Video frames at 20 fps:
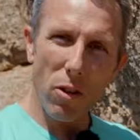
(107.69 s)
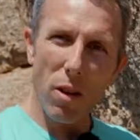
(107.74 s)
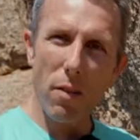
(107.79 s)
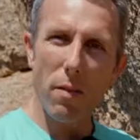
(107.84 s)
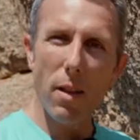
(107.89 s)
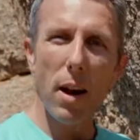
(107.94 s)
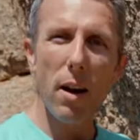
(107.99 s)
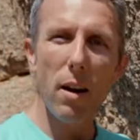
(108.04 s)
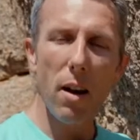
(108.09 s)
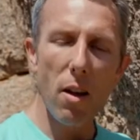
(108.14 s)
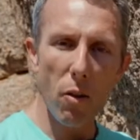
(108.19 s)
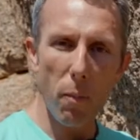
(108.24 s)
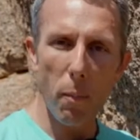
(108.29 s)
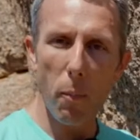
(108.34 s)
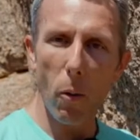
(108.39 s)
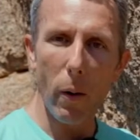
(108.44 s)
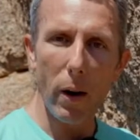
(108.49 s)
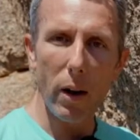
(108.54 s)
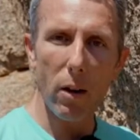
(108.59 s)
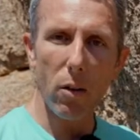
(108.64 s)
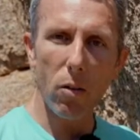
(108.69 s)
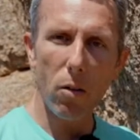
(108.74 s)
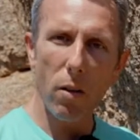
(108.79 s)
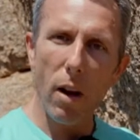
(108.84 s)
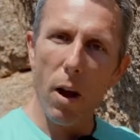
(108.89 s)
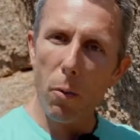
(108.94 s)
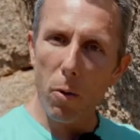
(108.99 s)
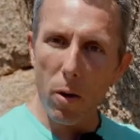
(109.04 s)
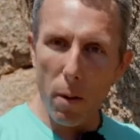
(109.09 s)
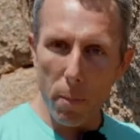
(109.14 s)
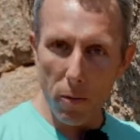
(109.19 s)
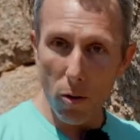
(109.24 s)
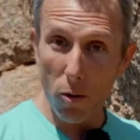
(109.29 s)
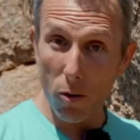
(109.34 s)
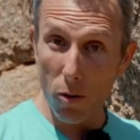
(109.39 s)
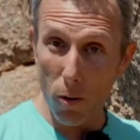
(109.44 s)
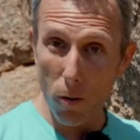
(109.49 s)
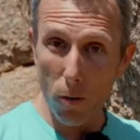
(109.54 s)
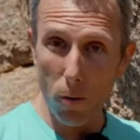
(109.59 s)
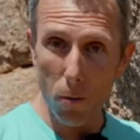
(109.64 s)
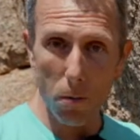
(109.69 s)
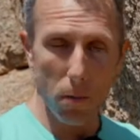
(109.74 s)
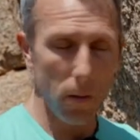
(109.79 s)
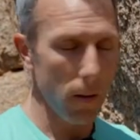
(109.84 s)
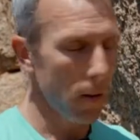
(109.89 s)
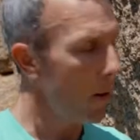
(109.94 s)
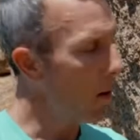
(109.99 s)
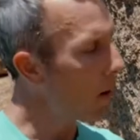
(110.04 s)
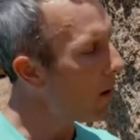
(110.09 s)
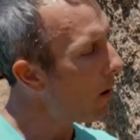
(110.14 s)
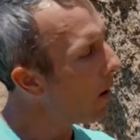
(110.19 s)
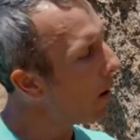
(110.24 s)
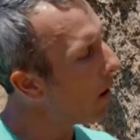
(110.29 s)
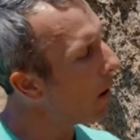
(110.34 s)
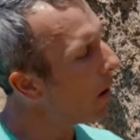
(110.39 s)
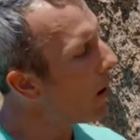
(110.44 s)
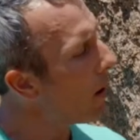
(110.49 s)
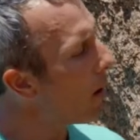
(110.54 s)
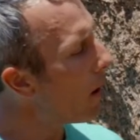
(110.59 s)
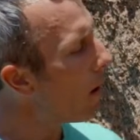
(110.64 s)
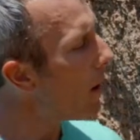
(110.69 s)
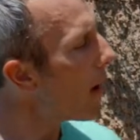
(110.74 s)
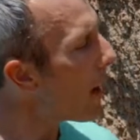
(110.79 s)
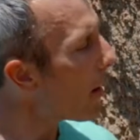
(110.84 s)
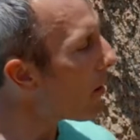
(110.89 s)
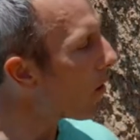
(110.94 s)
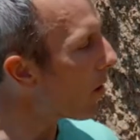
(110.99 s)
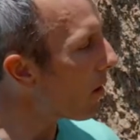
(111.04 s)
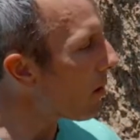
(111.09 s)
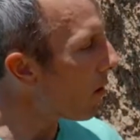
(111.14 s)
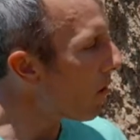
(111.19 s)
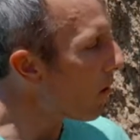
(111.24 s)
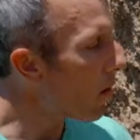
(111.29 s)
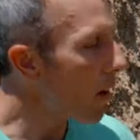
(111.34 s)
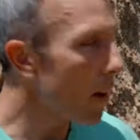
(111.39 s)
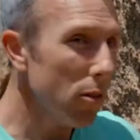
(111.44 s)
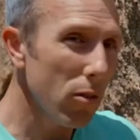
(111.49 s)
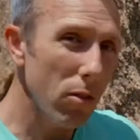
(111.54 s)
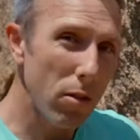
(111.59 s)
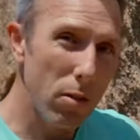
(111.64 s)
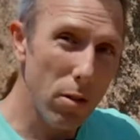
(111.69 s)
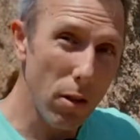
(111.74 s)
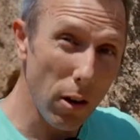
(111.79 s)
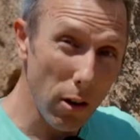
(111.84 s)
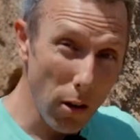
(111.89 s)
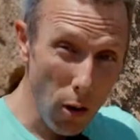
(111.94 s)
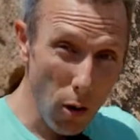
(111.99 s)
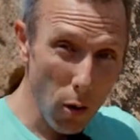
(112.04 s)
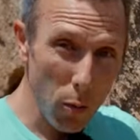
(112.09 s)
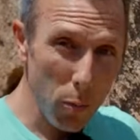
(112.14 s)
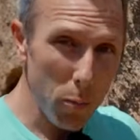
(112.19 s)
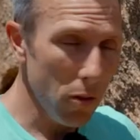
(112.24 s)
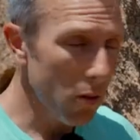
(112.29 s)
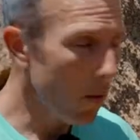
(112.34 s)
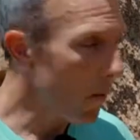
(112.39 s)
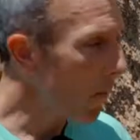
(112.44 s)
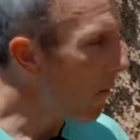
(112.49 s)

give that another point. So now we're up to 2. Next, let's assess the lobes.